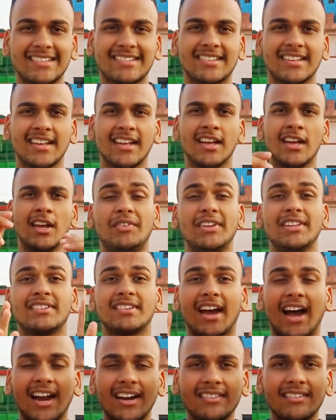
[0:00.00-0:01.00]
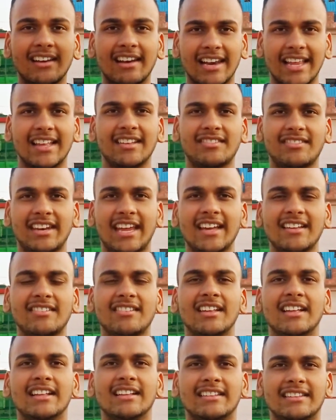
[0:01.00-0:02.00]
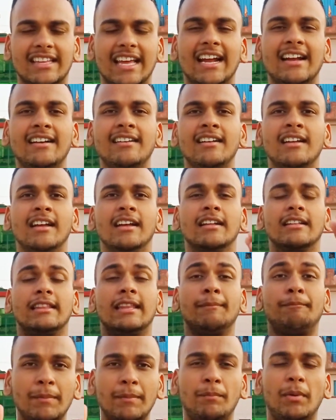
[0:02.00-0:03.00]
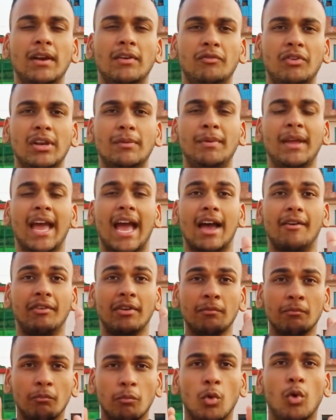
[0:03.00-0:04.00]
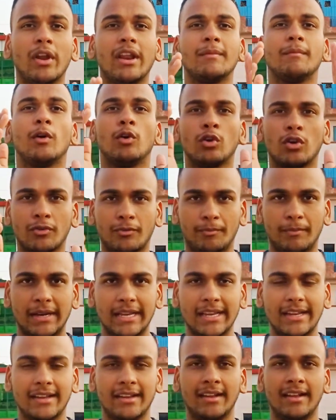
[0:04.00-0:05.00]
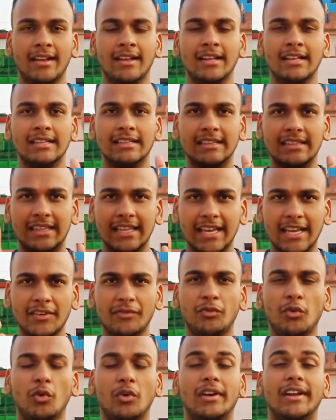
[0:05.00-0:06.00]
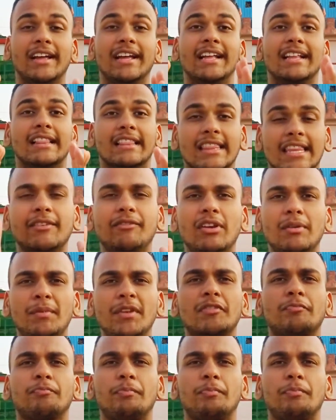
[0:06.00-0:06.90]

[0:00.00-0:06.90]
is, if they will charge less tax, then people will be having more amount of money. Therefore, they will